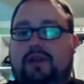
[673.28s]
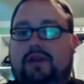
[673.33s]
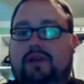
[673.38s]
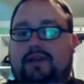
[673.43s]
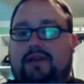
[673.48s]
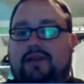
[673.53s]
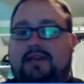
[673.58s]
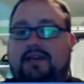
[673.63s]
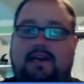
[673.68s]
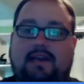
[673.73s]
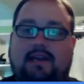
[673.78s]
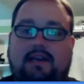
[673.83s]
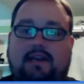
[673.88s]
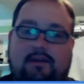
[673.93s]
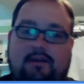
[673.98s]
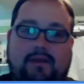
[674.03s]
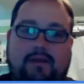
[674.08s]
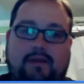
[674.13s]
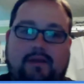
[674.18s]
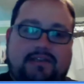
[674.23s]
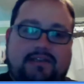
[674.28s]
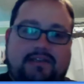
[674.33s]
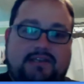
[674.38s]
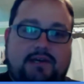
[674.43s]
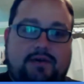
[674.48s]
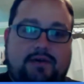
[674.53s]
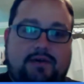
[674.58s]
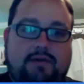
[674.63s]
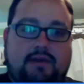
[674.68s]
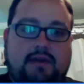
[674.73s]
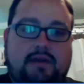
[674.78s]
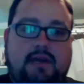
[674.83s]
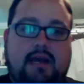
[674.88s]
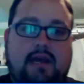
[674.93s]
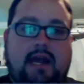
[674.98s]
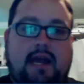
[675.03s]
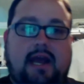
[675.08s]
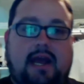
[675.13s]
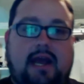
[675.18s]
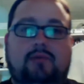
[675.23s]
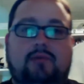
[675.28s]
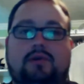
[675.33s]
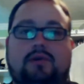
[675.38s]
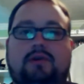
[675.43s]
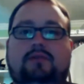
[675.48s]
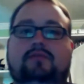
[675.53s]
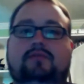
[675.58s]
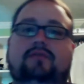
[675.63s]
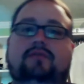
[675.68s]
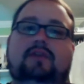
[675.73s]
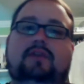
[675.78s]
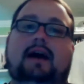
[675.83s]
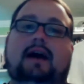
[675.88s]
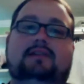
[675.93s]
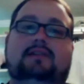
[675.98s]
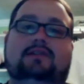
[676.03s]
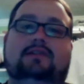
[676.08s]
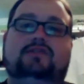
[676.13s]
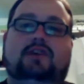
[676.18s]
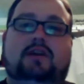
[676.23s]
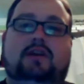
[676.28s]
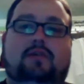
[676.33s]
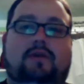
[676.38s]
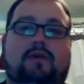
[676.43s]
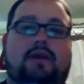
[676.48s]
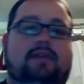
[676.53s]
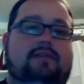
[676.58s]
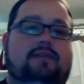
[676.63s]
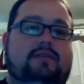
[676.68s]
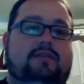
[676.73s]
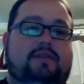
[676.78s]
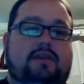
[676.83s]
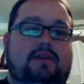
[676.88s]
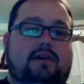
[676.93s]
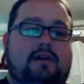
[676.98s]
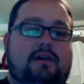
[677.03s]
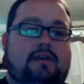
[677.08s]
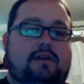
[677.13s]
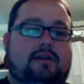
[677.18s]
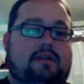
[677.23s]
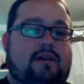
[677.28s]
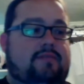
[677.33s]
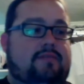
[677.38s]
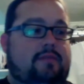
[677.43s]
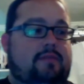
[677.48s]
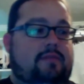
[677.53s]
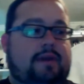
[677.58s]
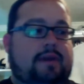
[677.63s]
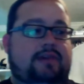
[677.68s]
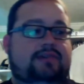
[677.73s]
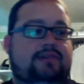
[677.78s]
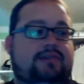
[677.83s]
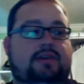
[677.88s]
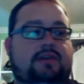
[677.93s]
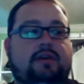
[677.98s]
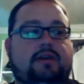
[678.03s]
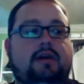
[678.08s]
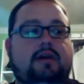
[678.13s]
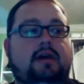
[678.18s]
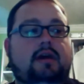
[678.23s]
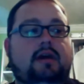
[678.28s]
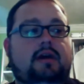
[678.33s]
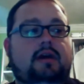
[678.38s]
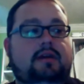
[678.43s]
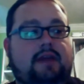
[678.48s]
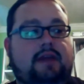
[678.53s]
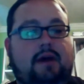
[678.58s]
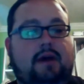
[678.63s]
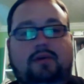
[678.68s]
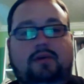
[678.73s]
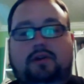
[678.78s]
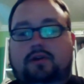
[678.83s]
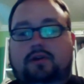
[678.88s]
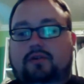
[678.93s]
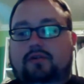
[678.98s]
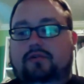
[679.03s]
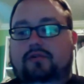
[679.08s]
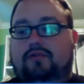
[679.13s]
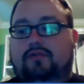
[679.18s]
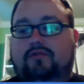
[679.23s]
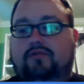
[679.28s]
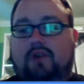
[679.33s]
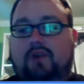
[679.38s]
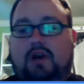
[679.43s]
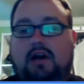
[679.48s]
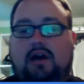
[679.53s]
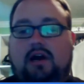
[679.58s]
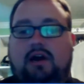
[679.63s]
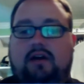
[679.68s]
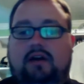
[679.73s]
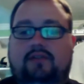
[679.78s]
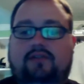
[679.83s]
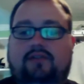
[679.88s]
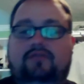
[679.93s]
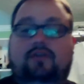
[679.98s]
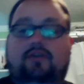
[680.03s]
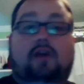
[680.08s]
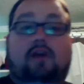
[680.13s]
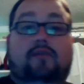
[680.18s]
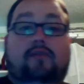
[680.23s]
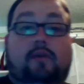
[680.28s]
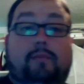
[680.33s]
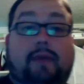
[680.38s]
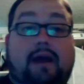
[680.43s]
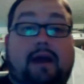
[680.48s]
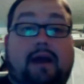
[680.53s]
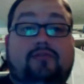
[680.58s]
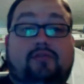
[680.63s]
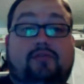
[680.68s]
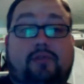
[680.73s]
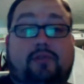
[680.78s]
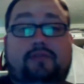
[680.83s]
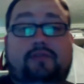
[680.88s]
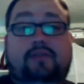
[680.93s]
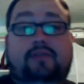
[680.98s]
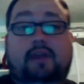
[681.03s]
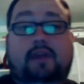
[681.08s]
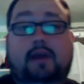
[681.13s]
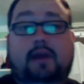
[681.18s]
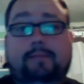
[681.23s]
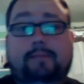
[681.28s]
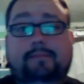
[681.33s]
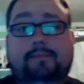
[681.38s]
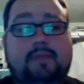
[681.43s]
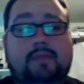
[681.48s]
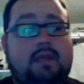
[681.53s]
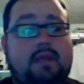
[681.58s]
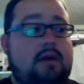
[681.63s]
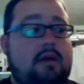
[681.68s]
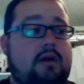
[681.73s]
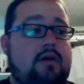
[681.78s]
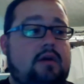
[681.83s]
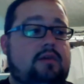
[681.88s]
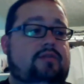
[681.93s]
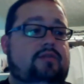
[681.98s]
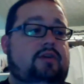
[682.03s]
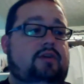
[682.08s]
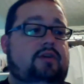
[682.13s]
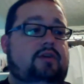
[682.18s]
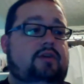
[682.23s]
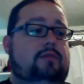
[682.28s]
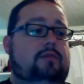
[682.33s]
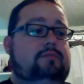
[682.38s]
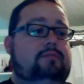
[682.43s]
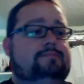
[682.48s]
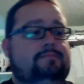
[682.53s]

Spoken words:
did in OmegaZone, and we'll use that to generate the information that we'll use to start off our backstory setup. So,